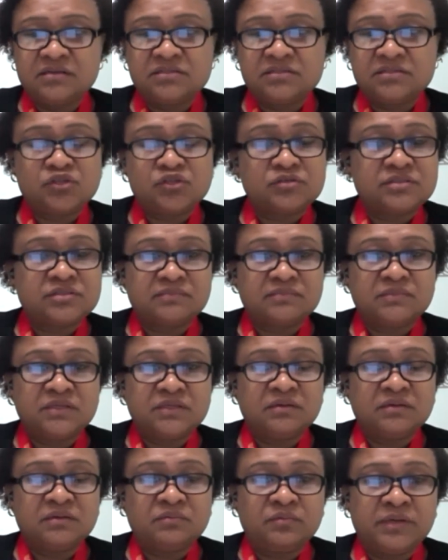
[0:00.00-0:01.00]
It's not
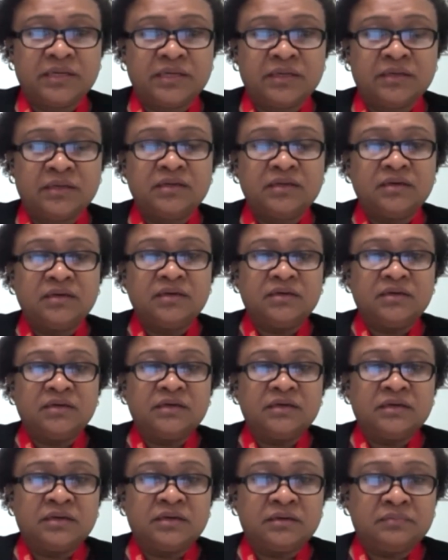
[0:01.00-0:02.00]
something that we
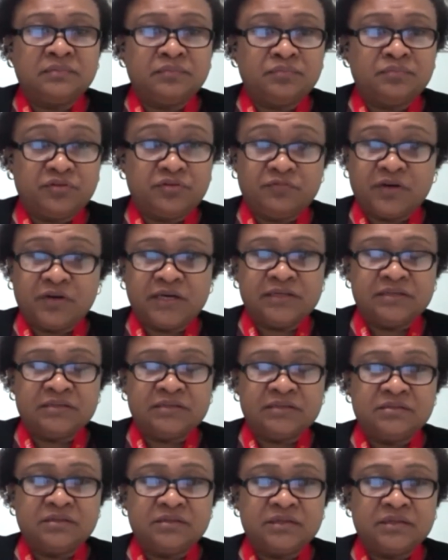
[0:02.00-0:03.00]

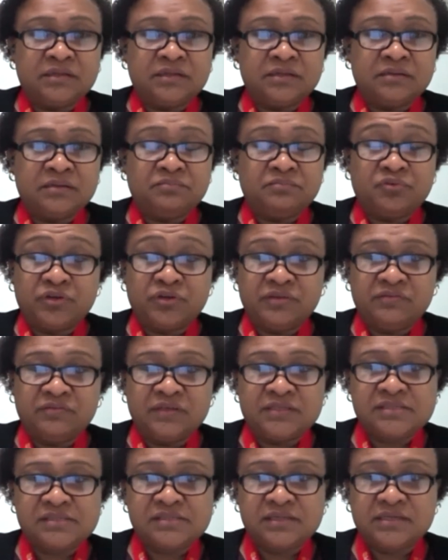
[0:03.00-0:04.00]
provided
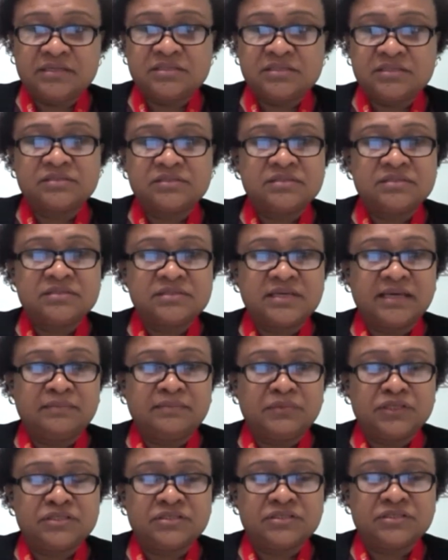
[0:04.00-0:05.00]
previously, so this
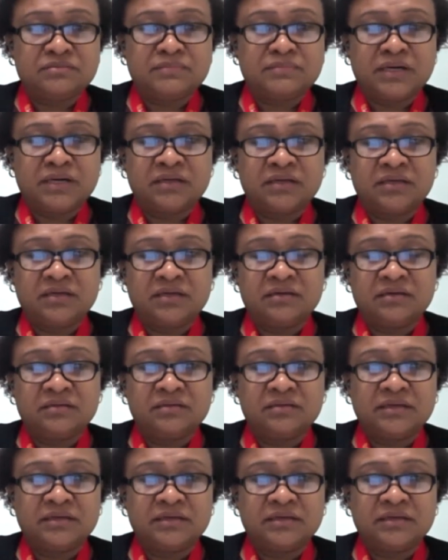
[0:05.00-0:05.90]
came into the market